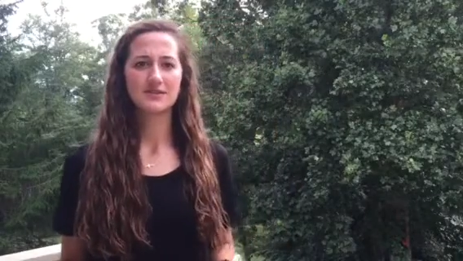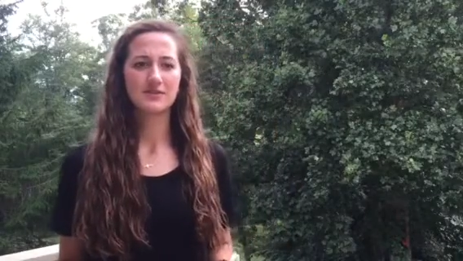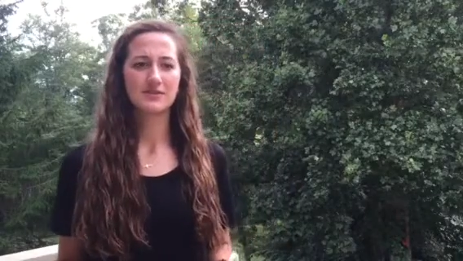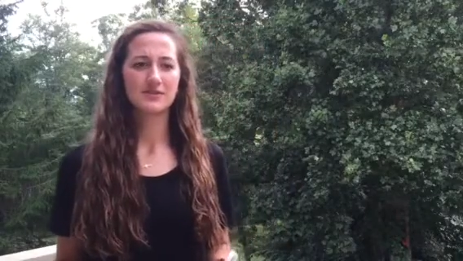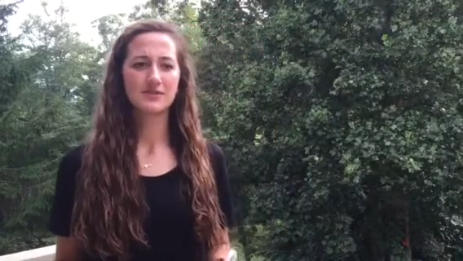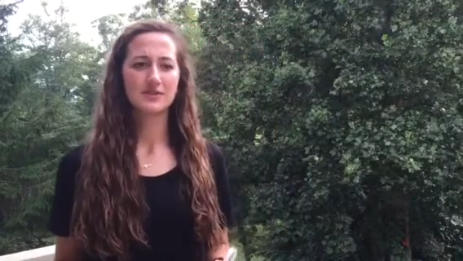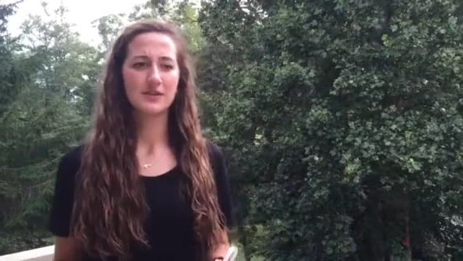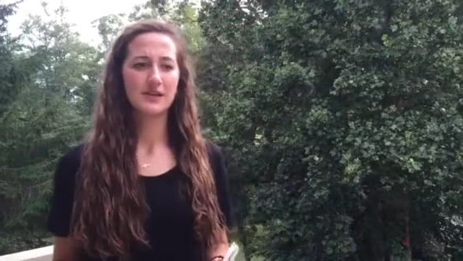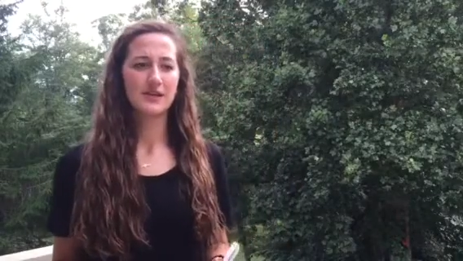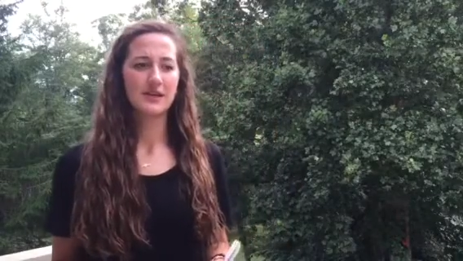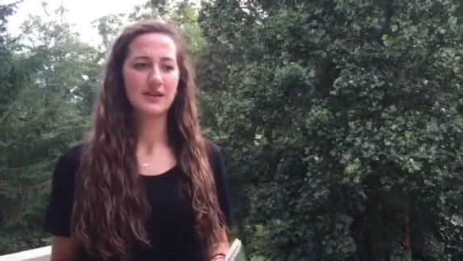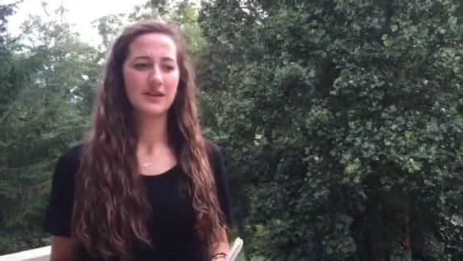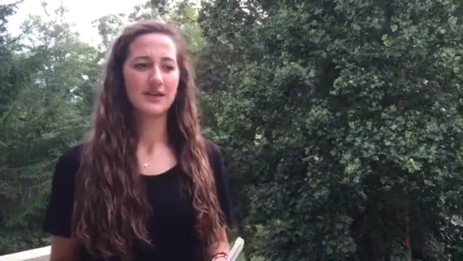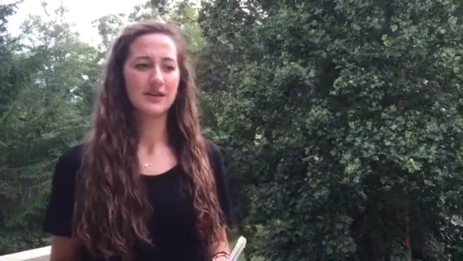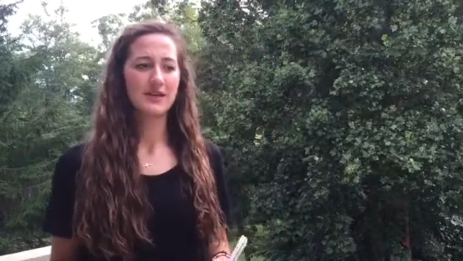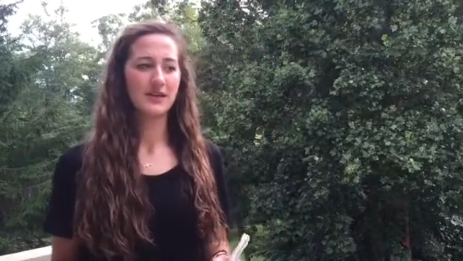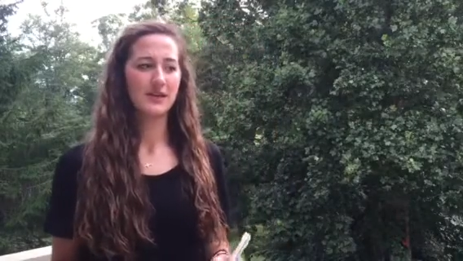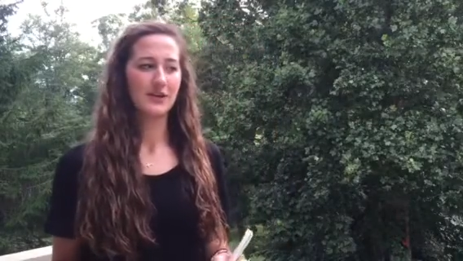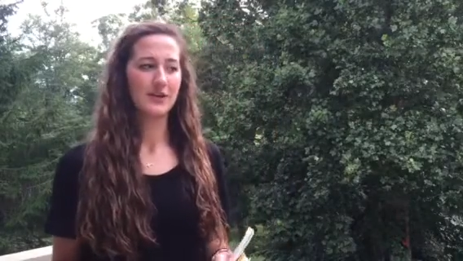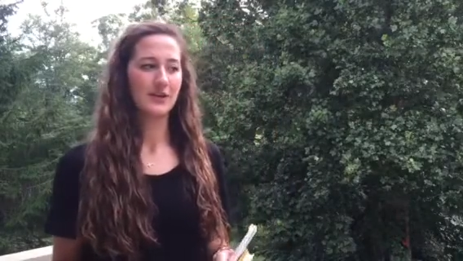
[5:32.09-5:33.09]

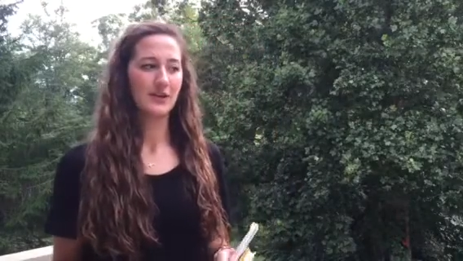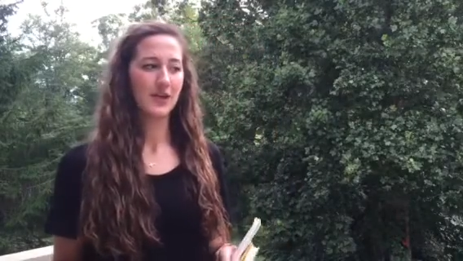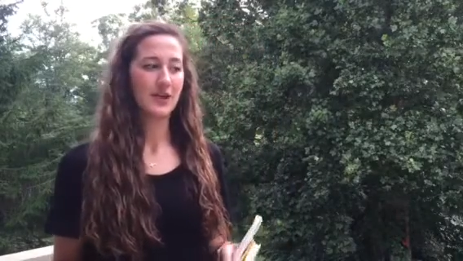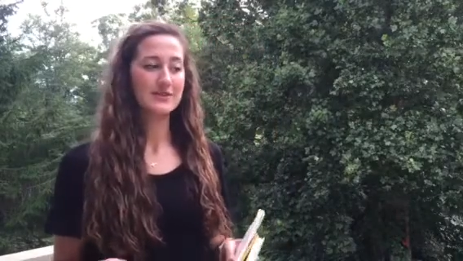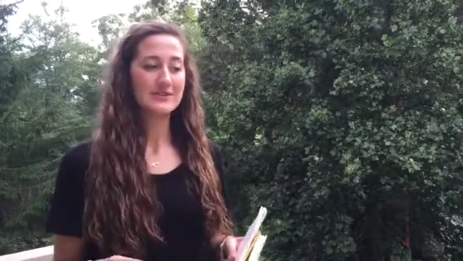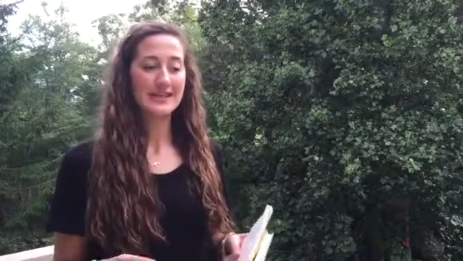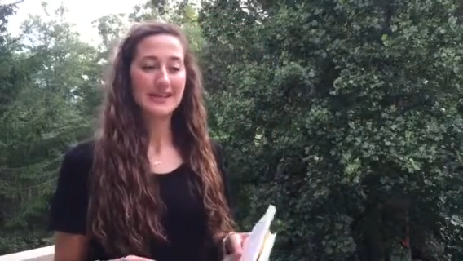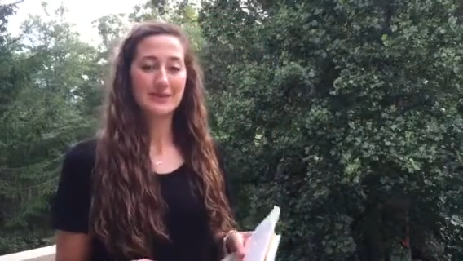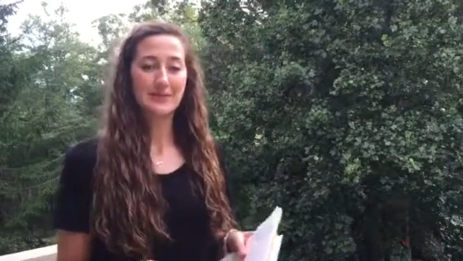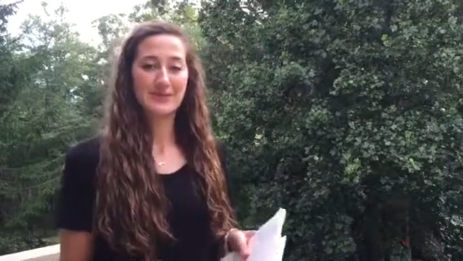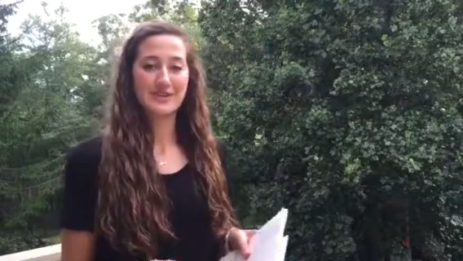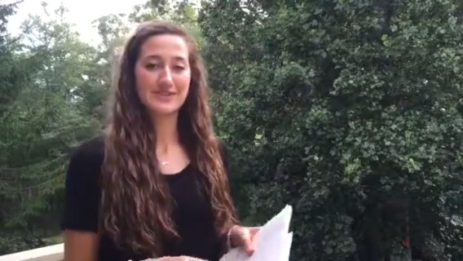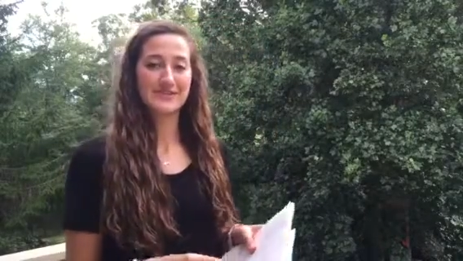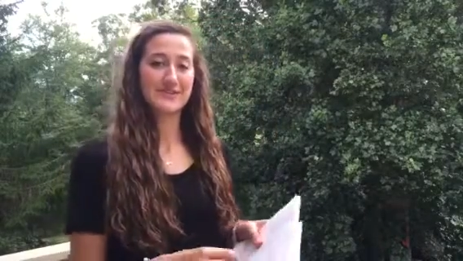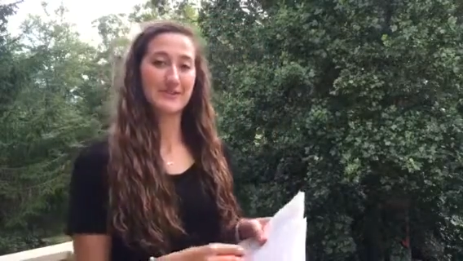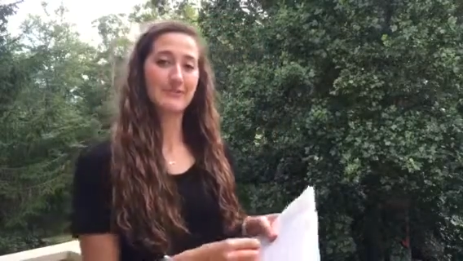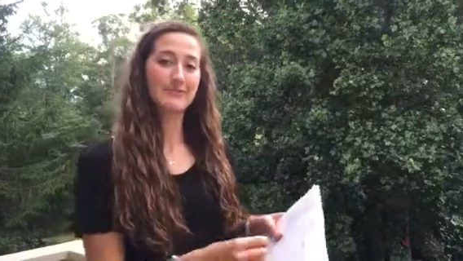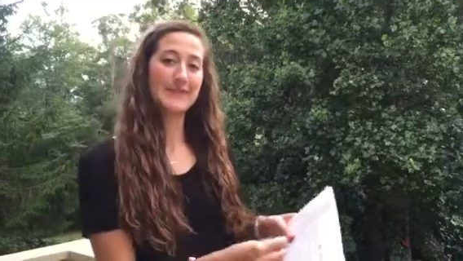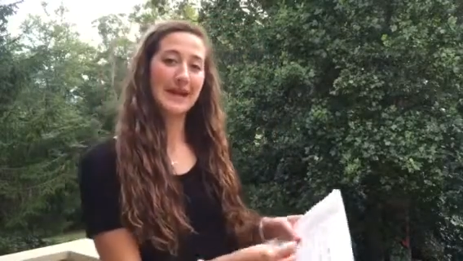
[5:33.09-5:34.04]
you know, are you dating that person for